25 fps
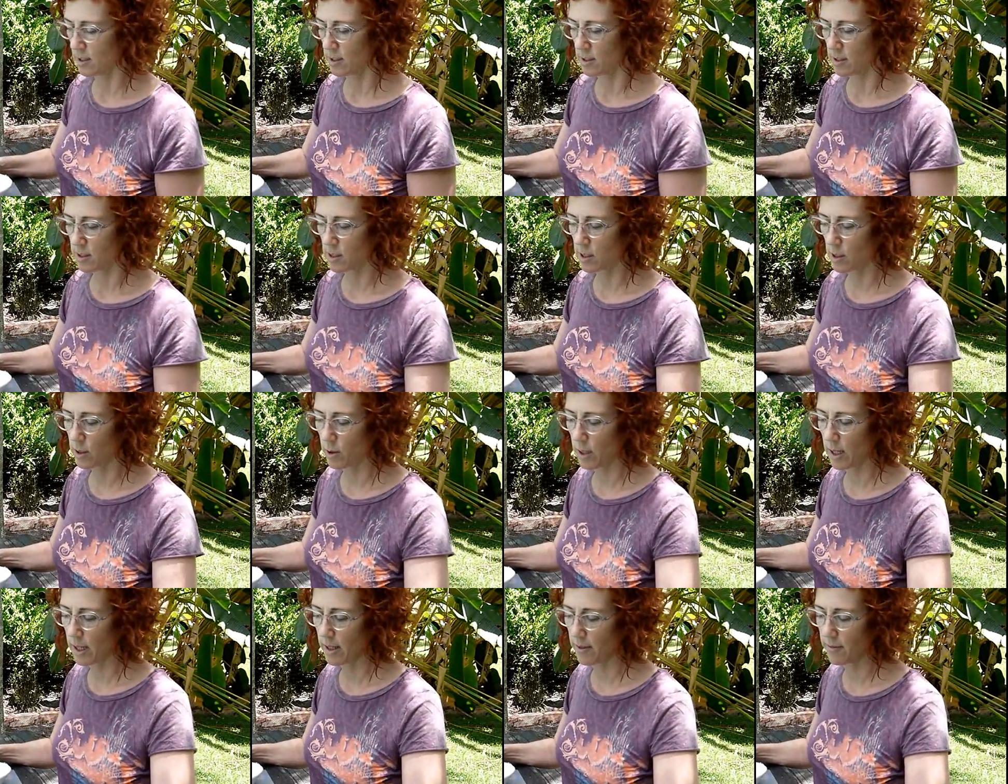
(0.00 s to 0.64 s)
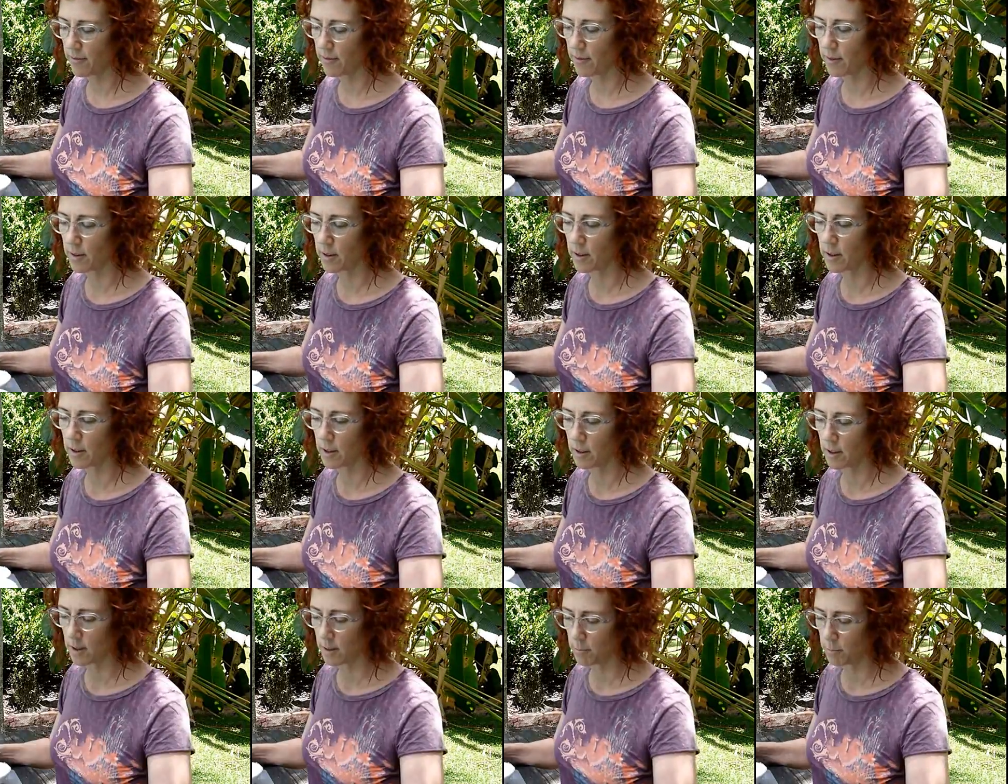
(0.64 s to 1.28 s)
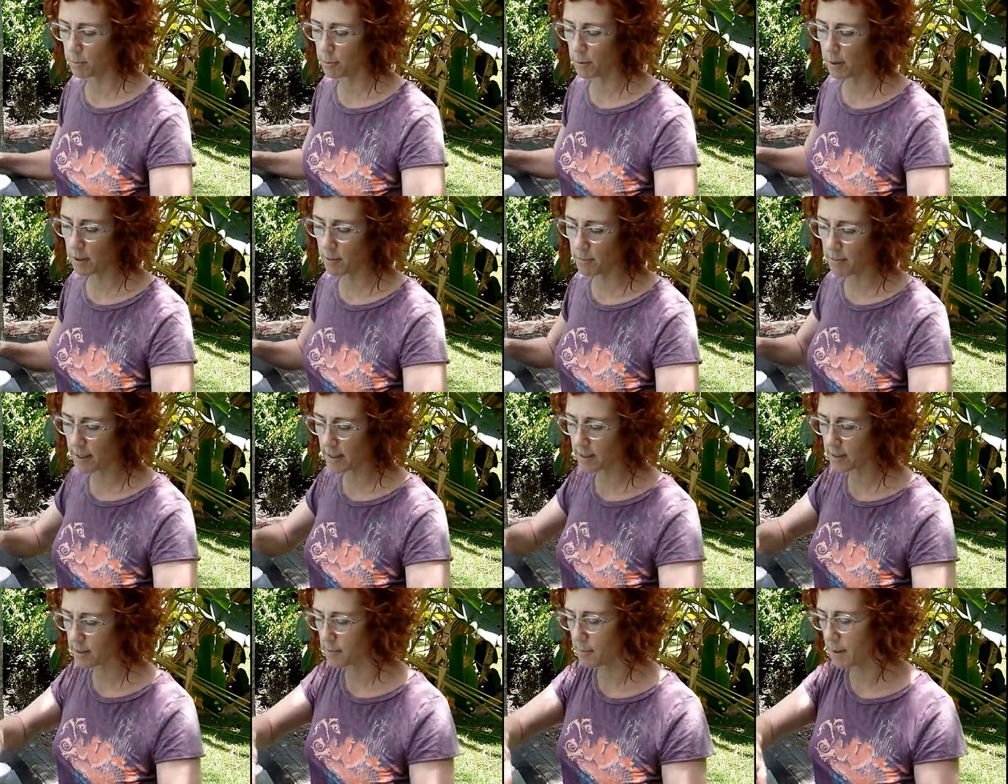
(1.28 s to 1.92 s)
So I've
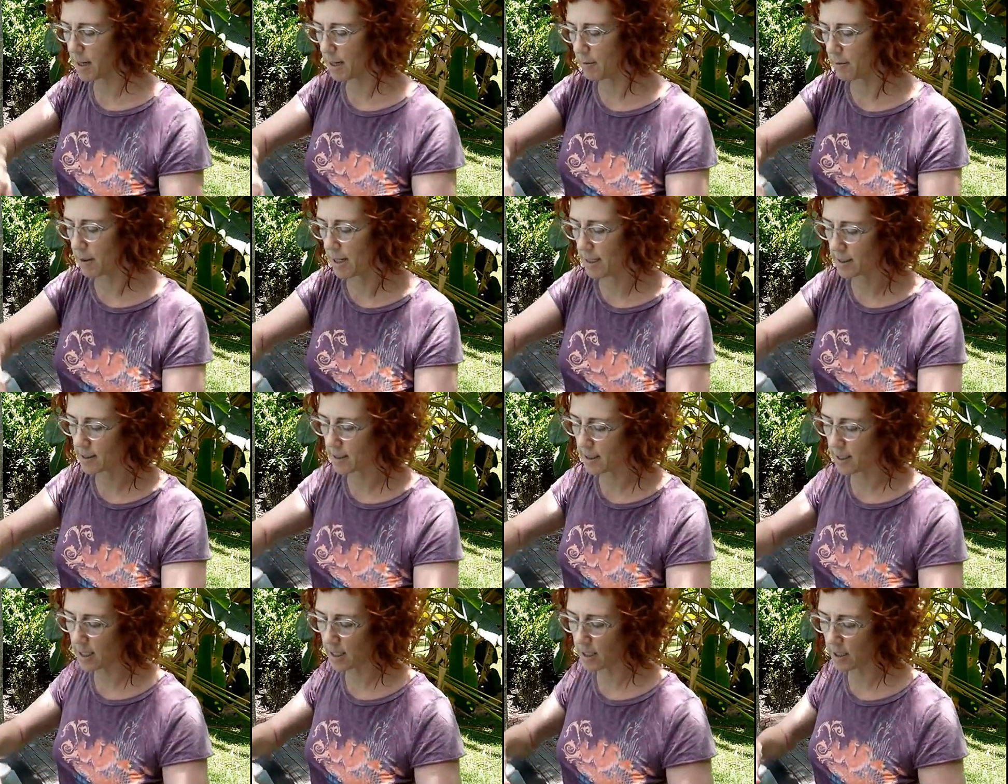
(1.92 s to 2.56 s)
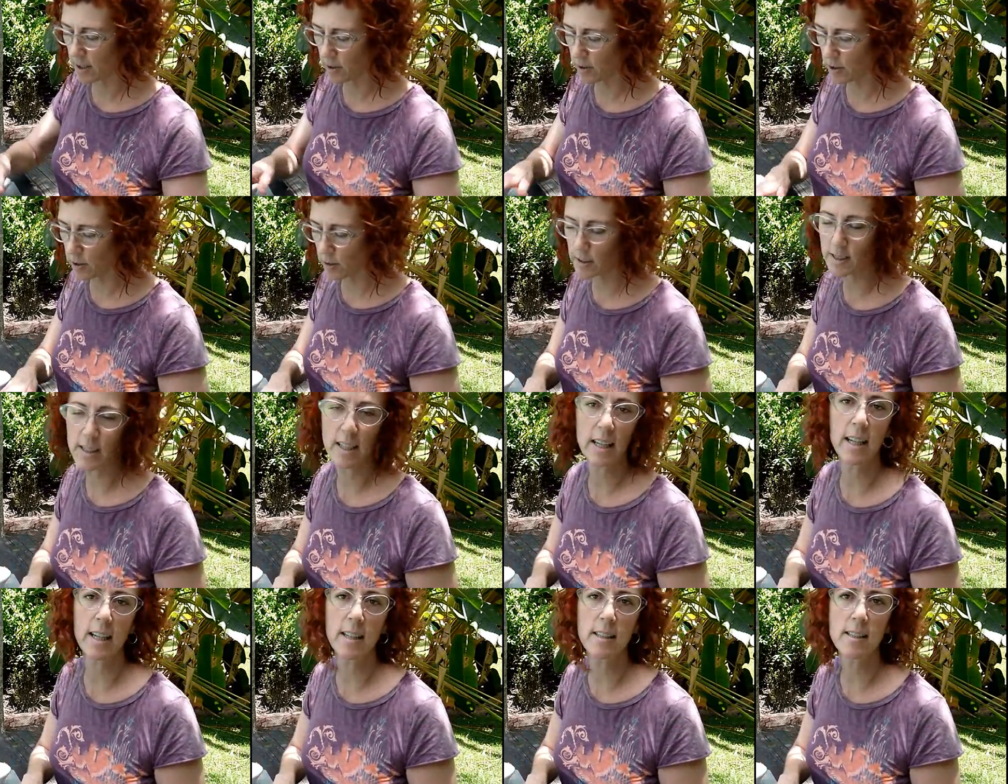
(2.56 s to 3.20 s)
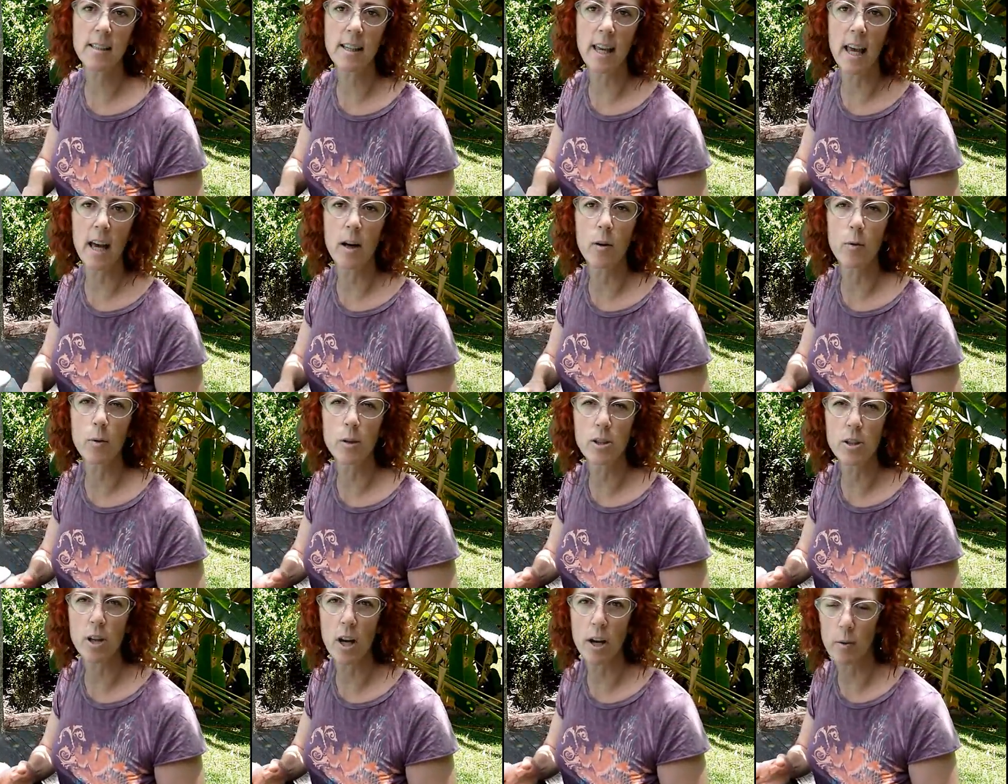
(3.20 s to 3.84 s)
pre-mixed my resin here using a scale
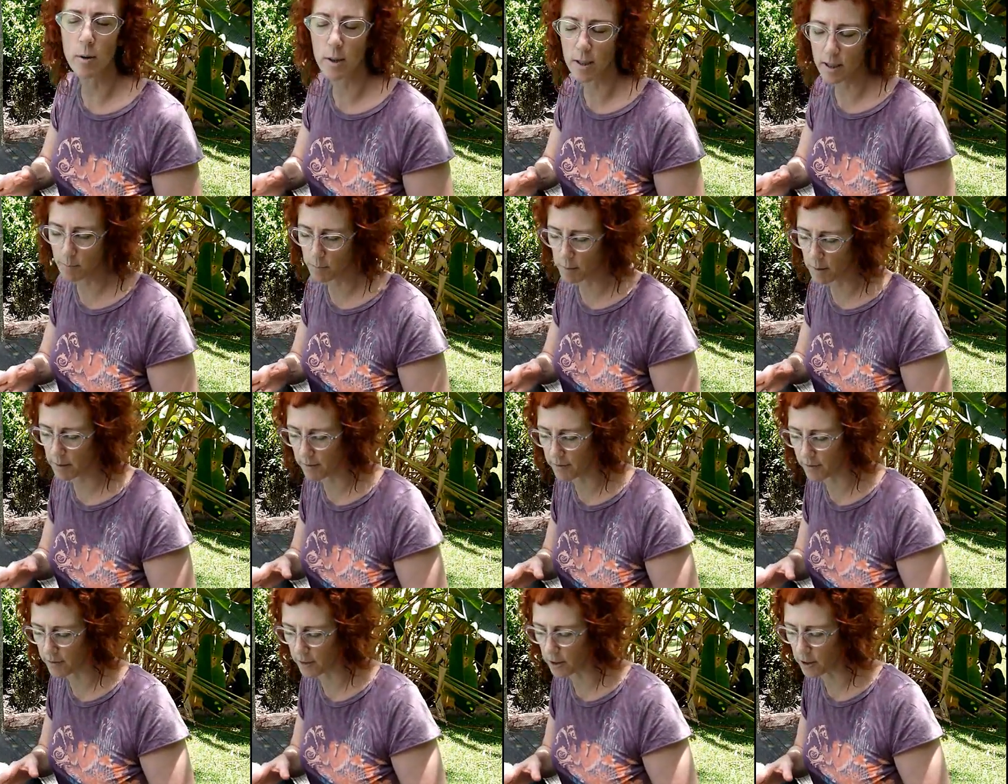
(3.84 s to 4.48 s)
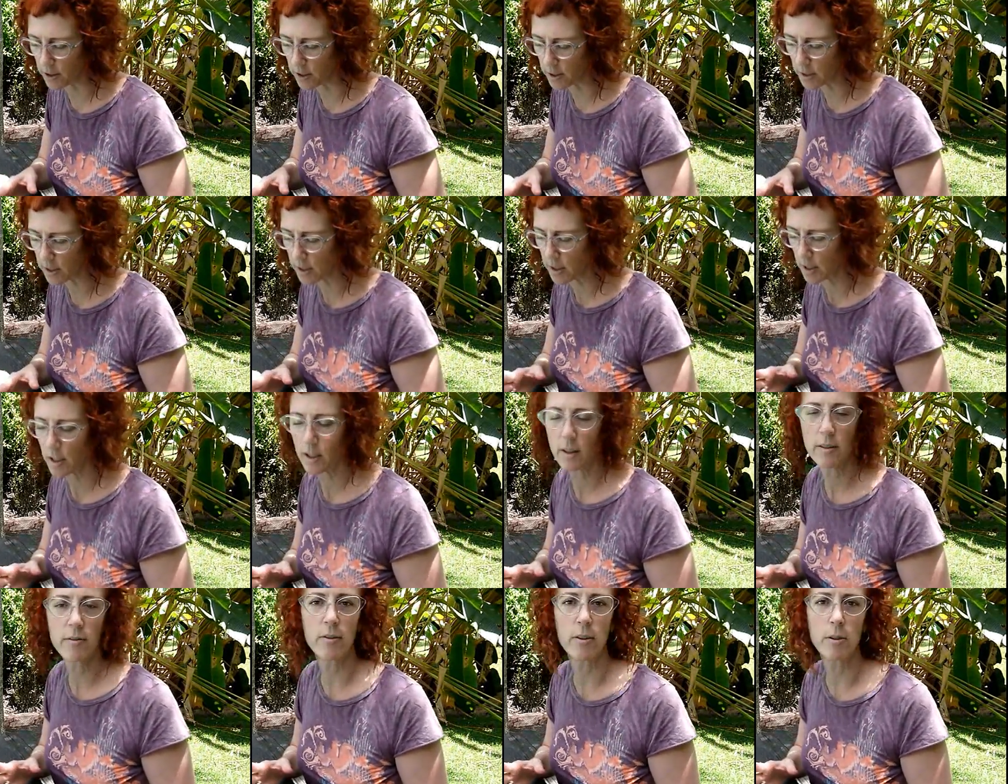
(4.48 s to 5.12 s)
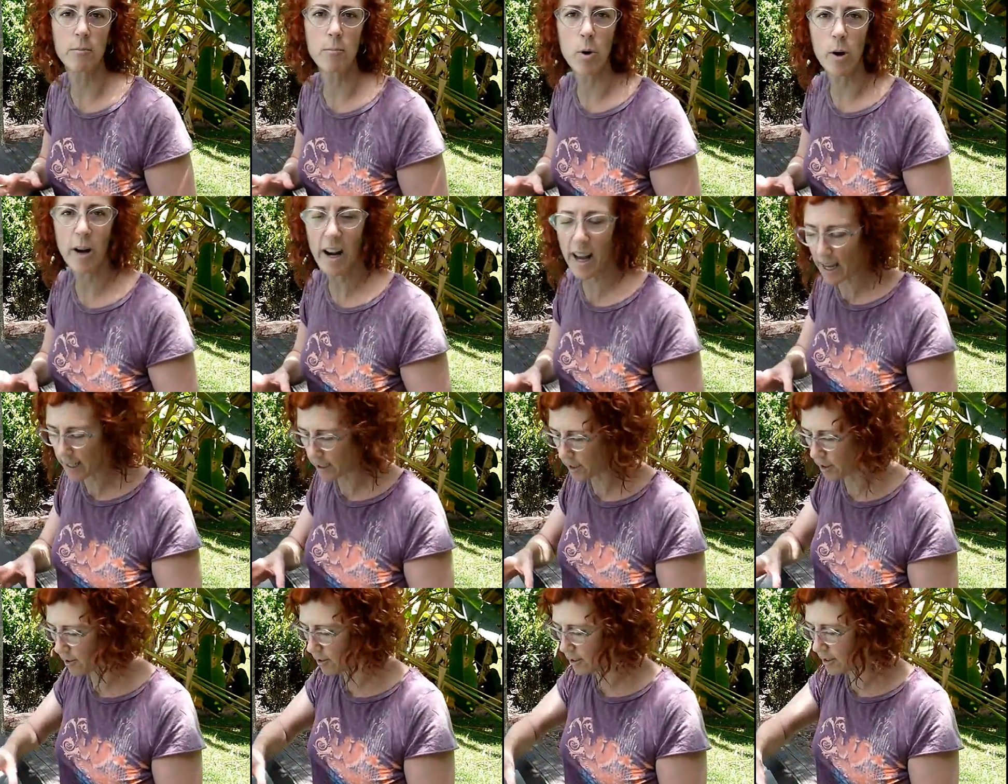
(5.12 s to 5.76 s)
which I always prefer for more
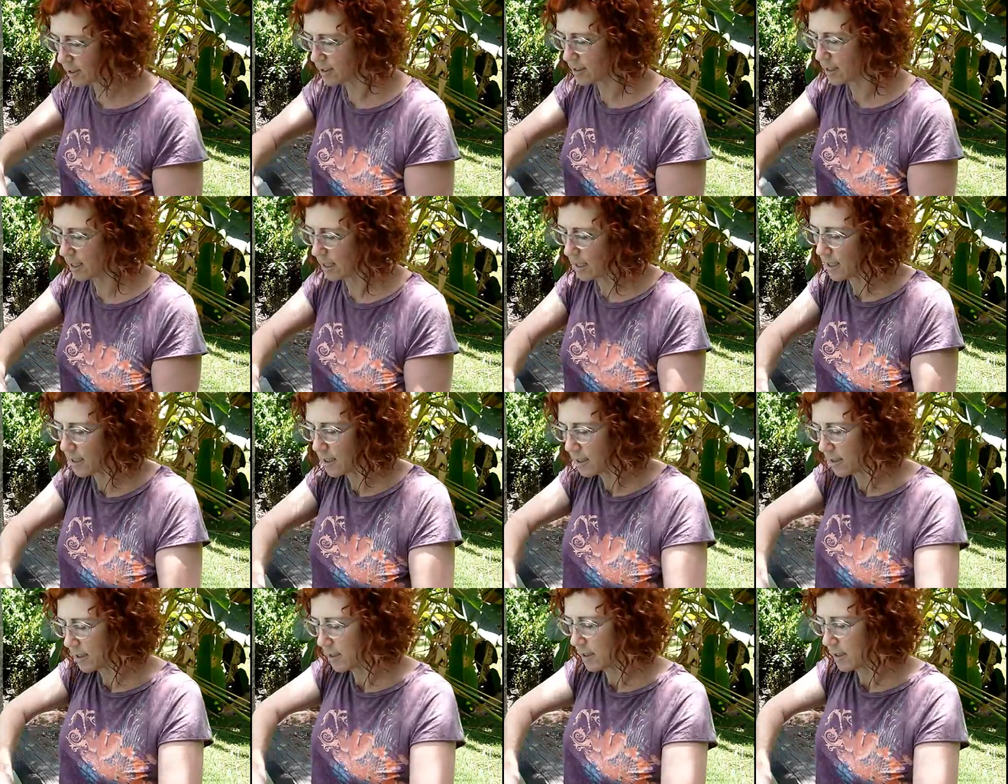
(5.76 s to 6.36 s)
accuracy.